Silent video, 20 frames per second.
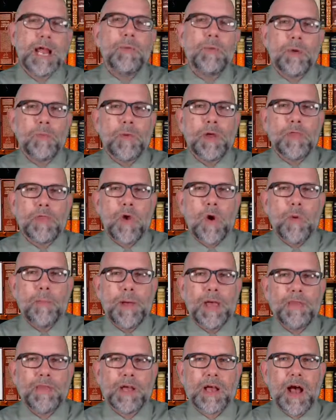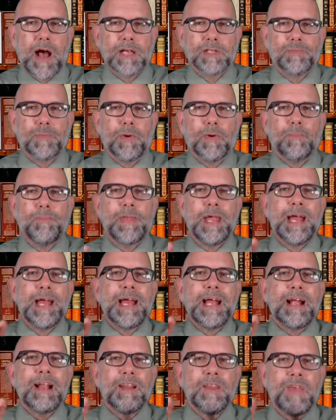when we obey the gospel,
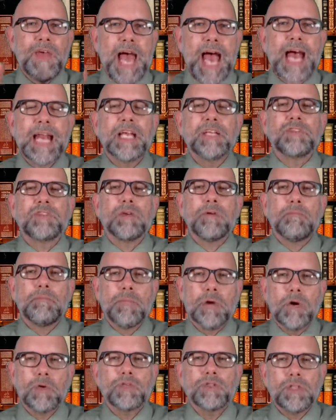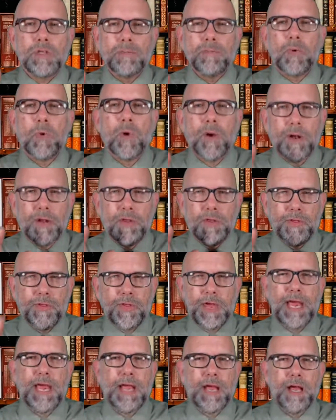that is the most important
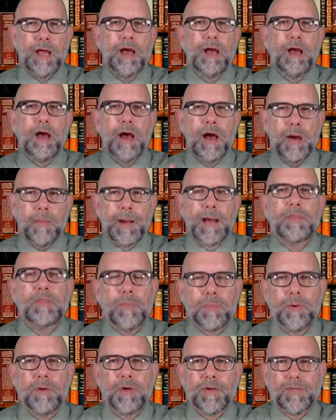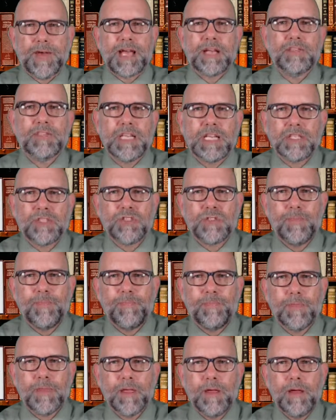thing about the book of Exodus.
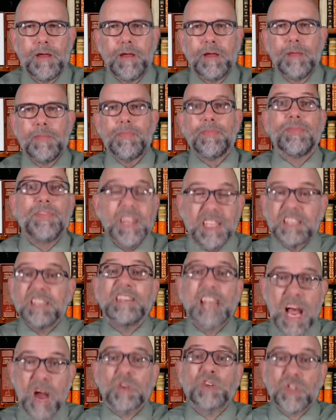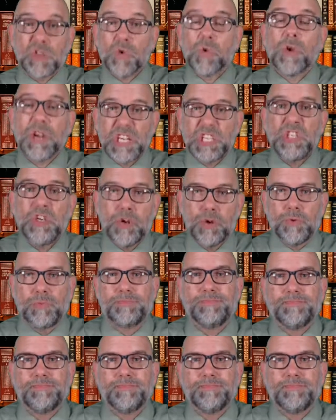This is our story too.